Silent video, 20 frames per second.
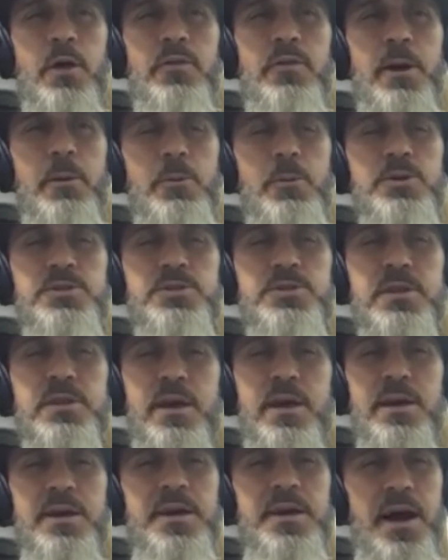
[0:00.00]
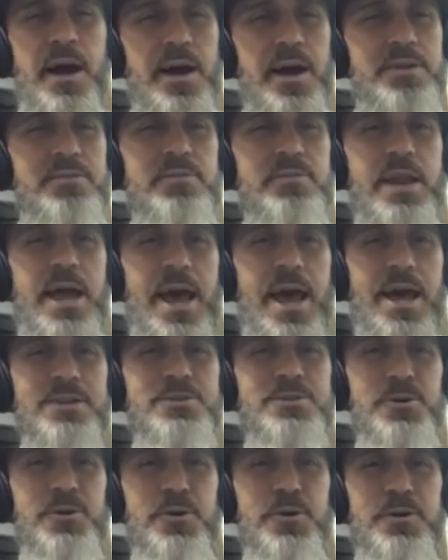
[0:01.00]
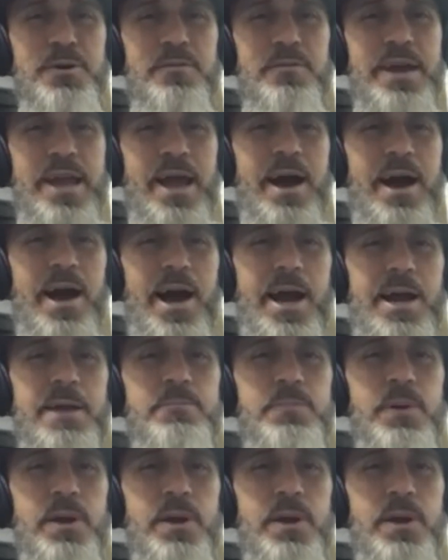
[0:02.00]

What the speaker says: that was kind of an asshole of a guy,